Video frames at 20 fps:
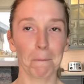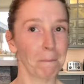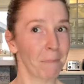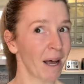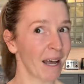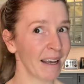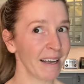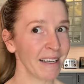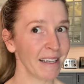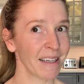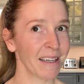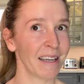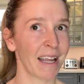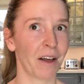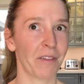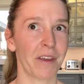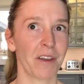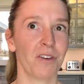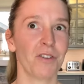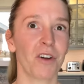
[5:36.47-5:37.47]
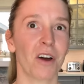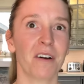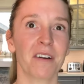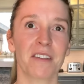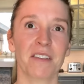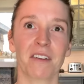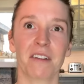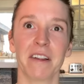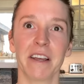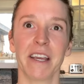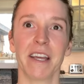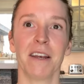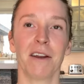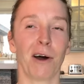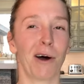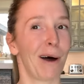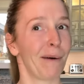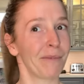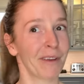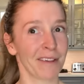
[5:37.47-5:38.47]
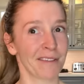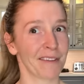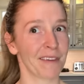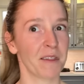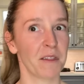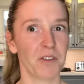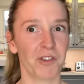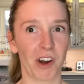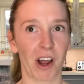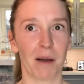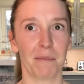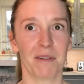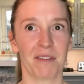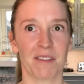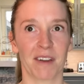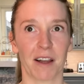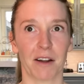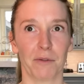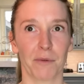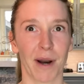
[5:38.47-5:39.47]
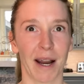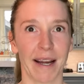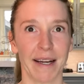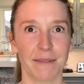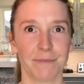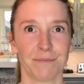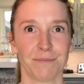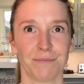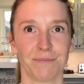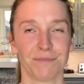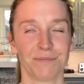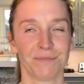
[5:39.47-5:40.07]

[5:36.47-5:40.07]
But now that your dog is clean, obviously the job is done, right?